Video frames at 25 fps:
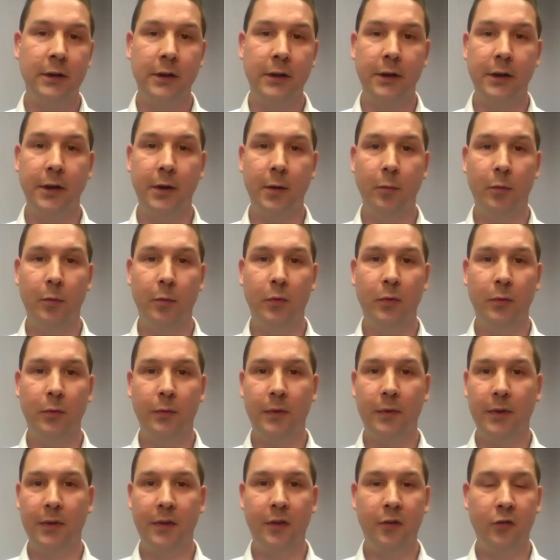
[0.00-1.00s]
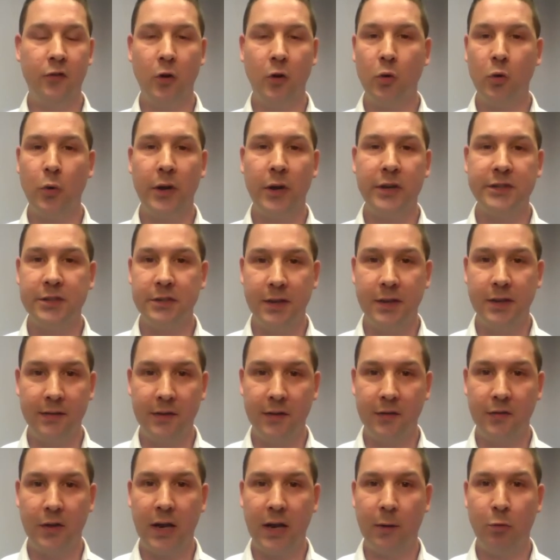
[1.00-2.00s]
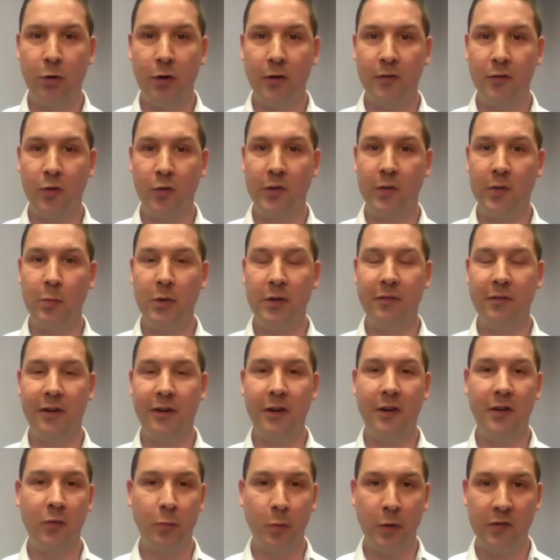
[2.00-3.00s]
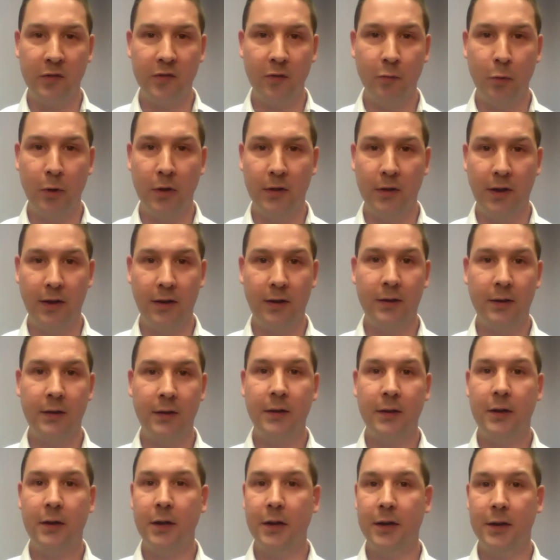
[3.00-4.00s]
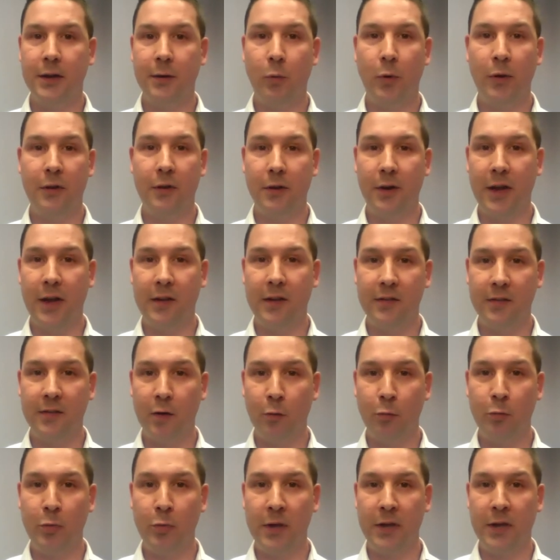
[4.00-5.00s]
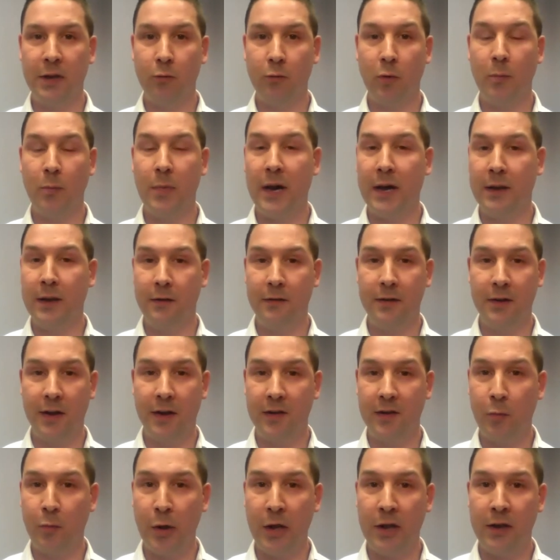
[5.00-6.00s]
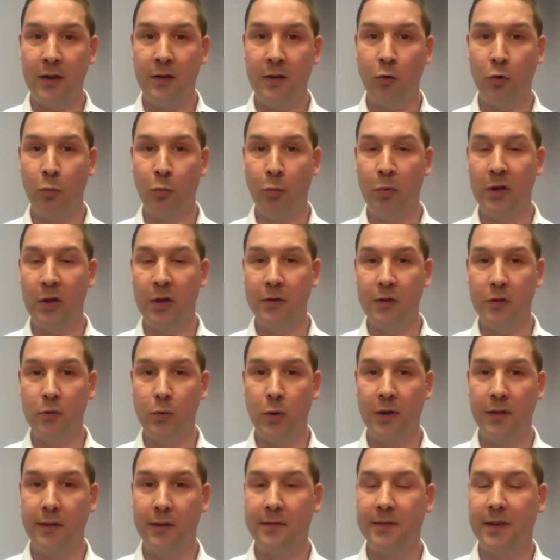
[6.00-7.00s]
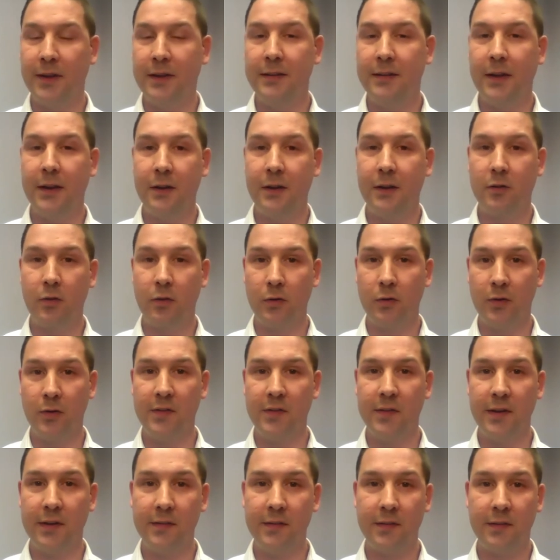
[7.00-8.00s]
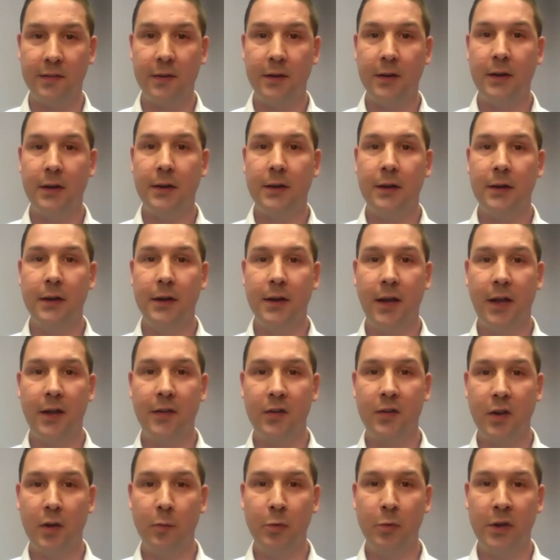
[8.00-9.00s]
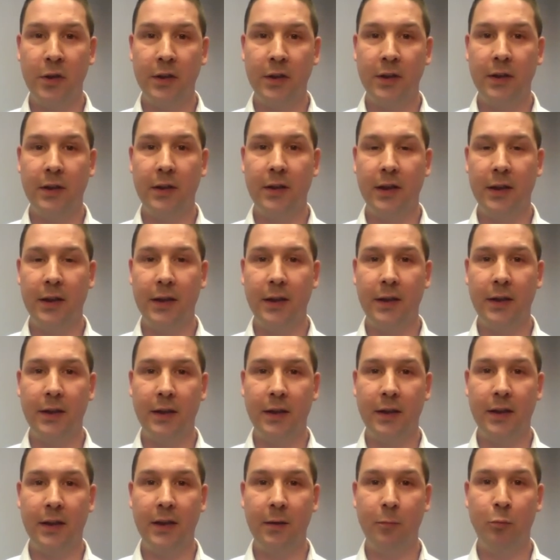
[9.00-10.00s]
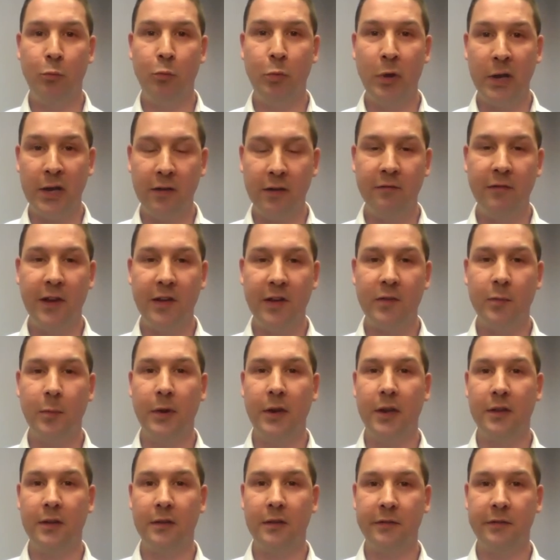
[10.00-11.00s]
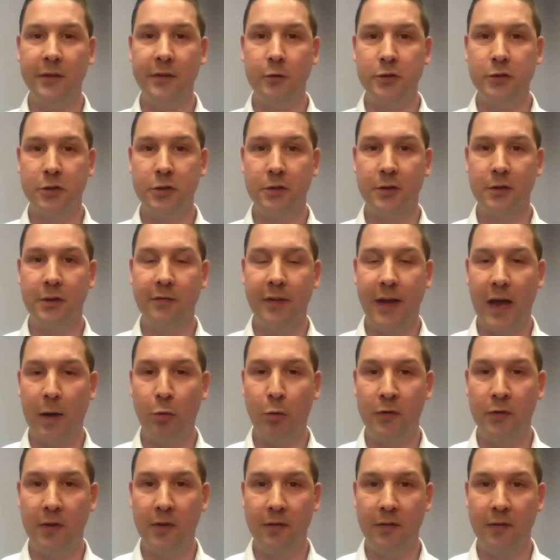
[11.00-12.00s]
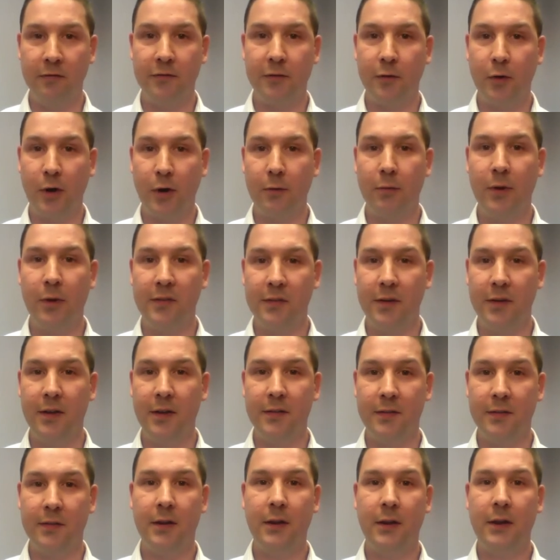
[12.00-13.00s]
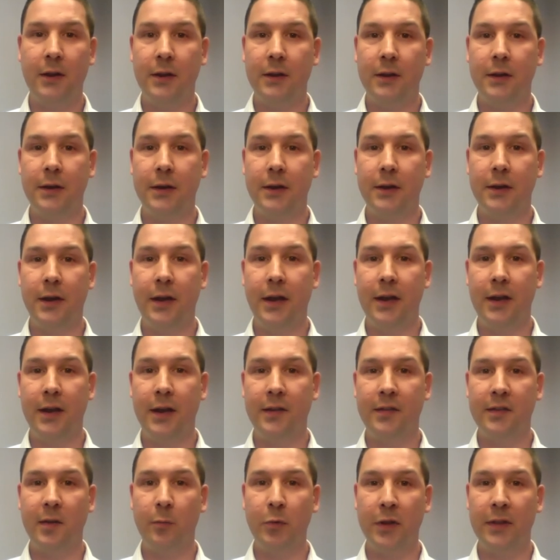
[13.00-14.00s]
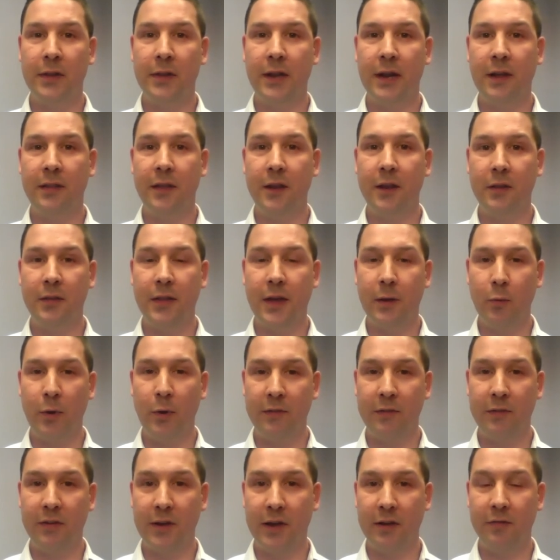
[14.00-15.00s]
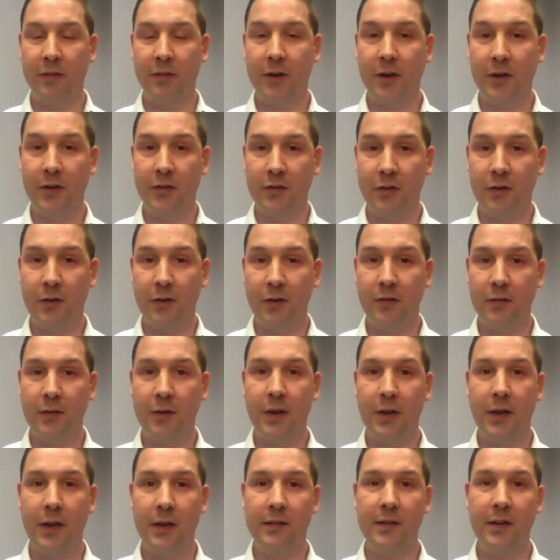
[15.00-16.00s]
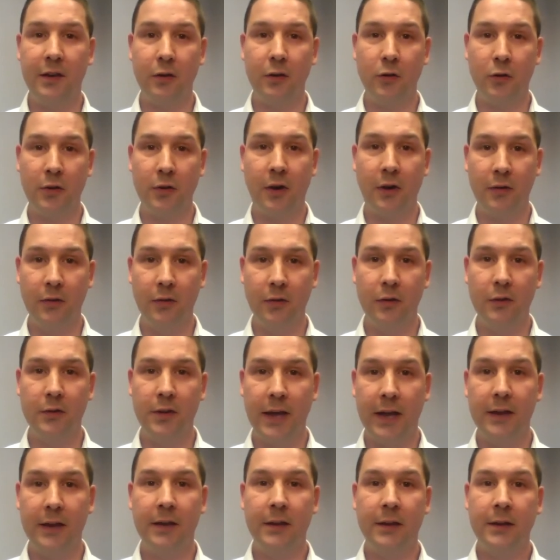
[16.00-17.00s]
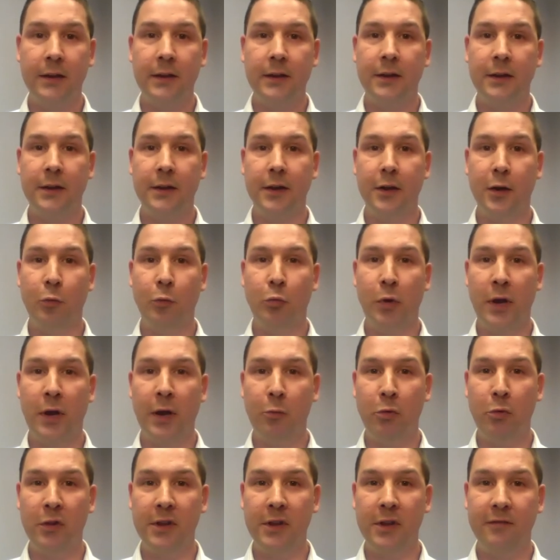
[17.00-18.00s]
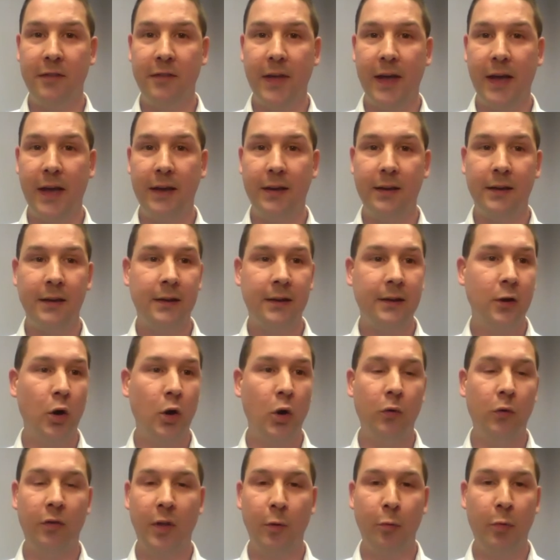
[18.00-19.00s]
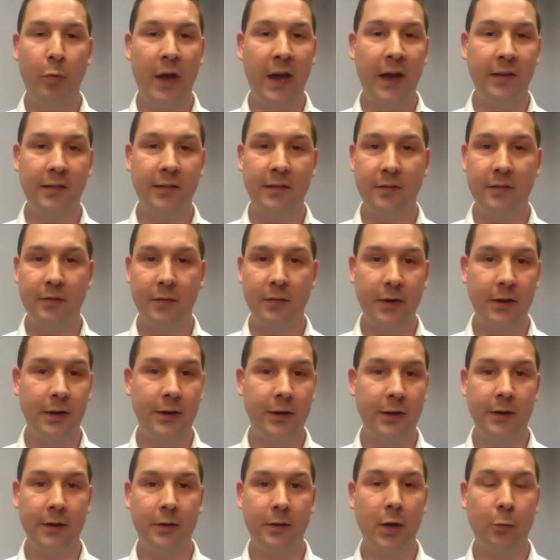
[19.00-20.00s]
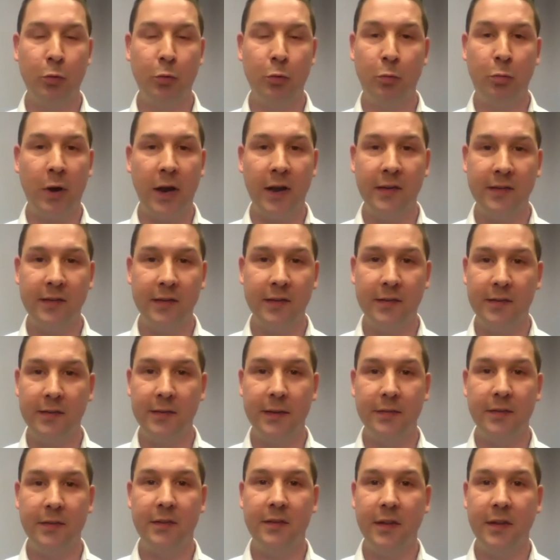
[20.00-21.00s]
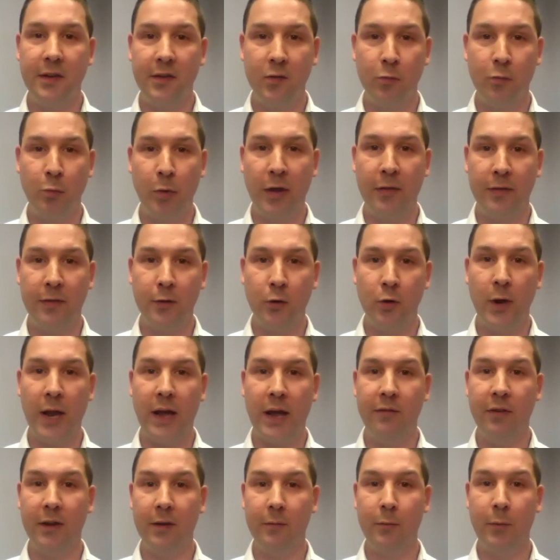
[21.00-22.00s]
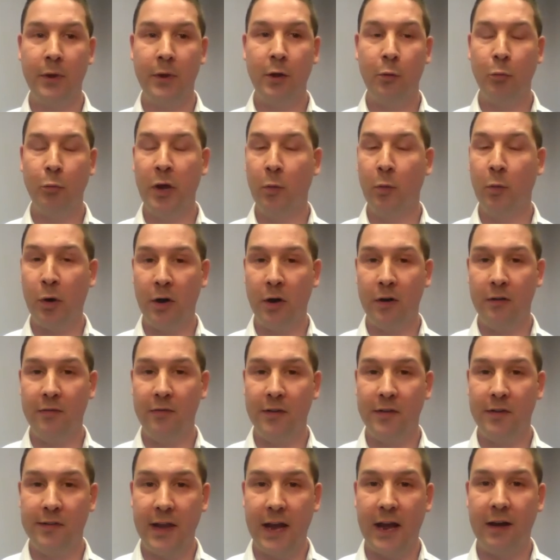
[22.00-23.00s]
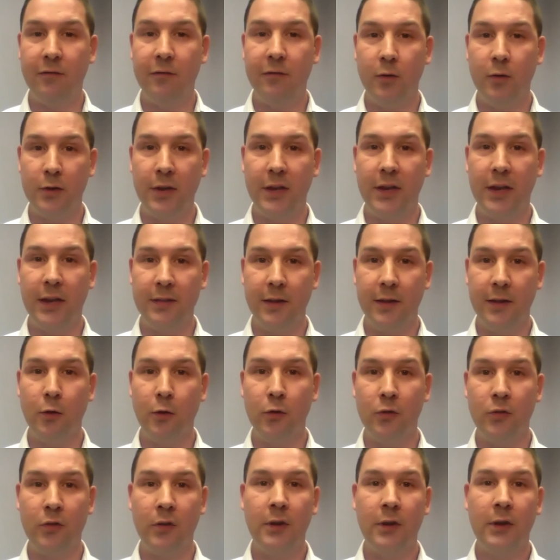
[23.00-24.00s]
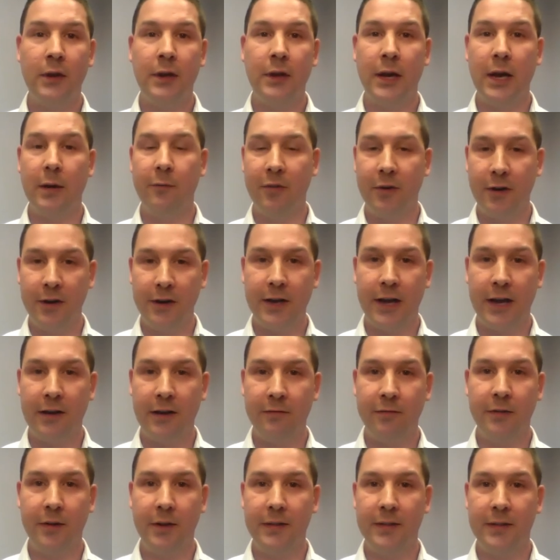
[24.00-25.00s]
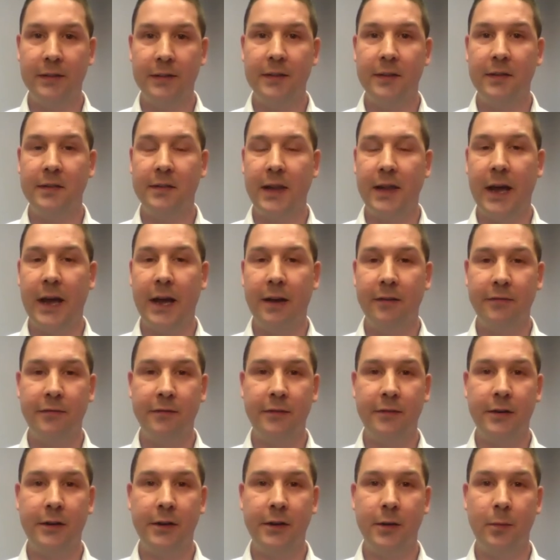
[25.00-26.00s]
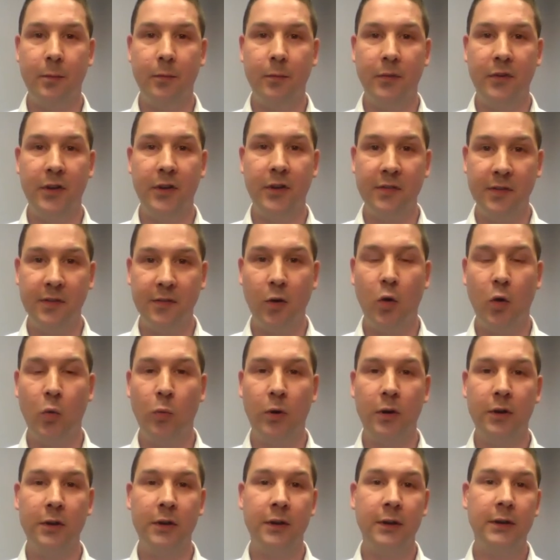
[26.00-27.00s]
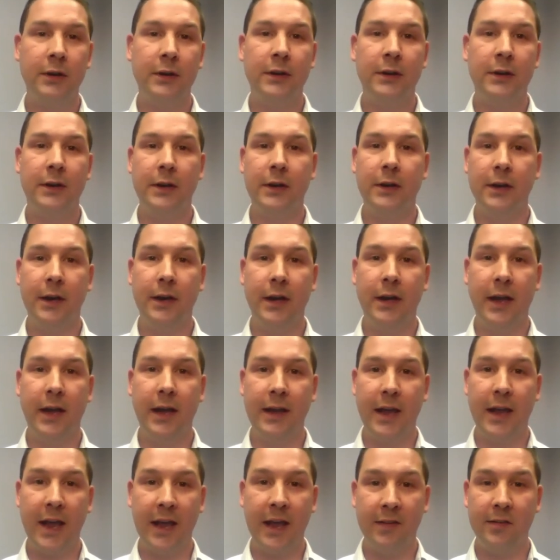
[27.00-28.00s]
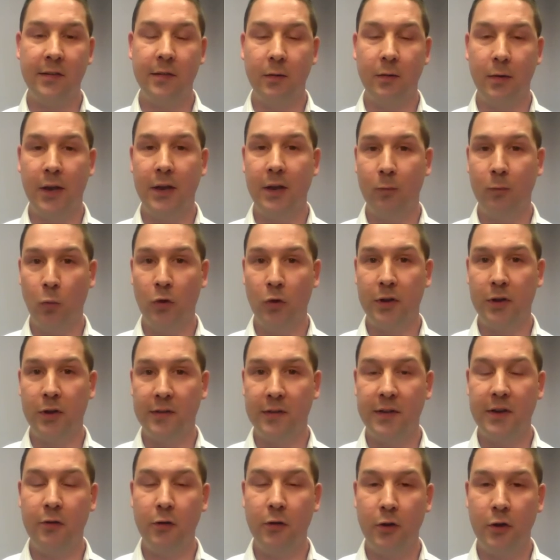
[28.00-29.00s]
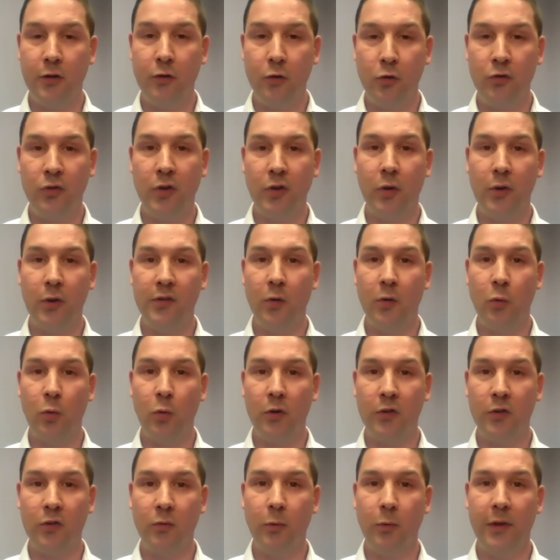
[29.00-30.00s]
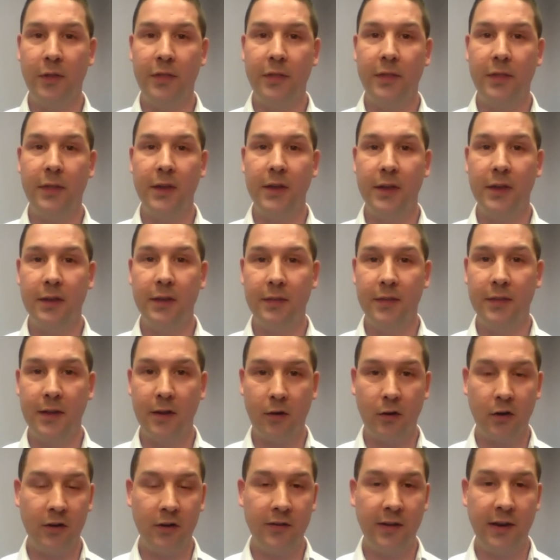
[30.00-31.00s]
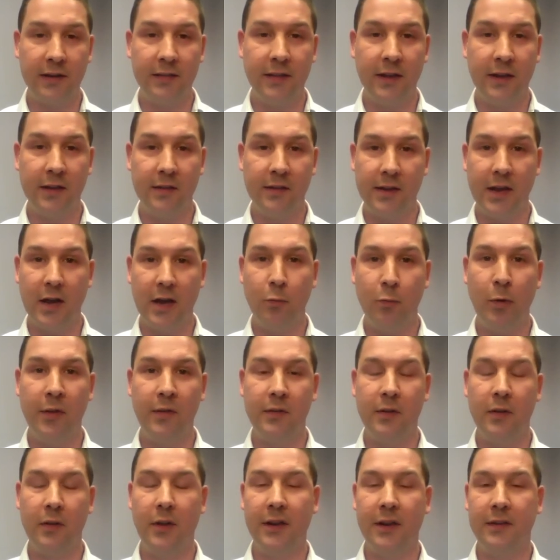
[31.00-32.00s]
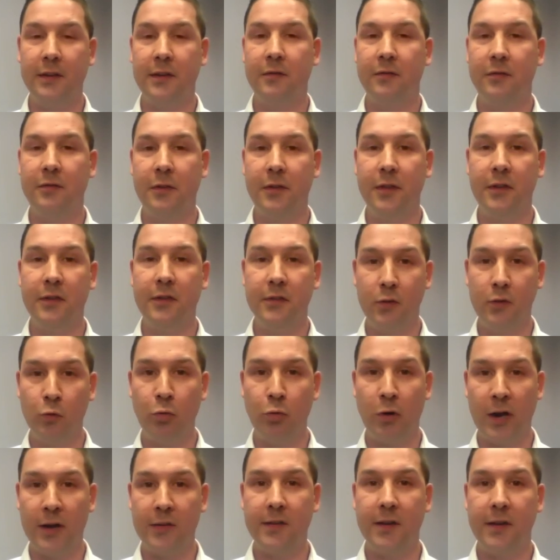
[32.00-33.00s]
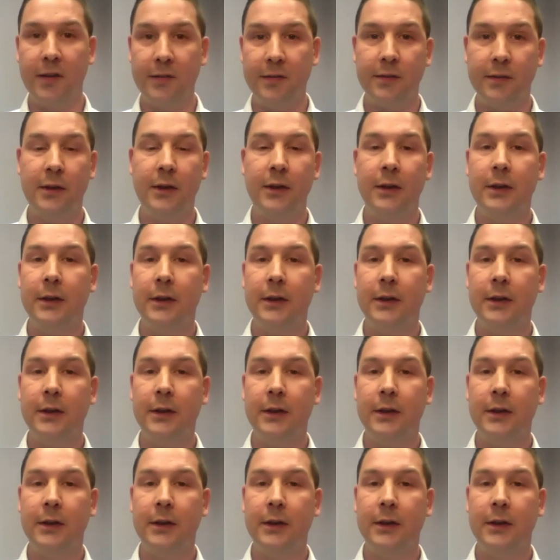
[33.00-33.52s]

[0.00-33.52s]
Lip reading: There's no question that this library is going to be a very expensive building, whether it ends up being remodeled and expanded or built new on the site that it currently sits. It's going to be a big investment in the future of Appleton for our residents. And it's something that I think that we have to take very seriously and take a good hard look at. But I believe that over the past couple processes that the city's been through, having been a part of the staff looking at those, I'm very confident that the staff does its homework and has and will continue to do so as it works with the architect that has now been selected for this new process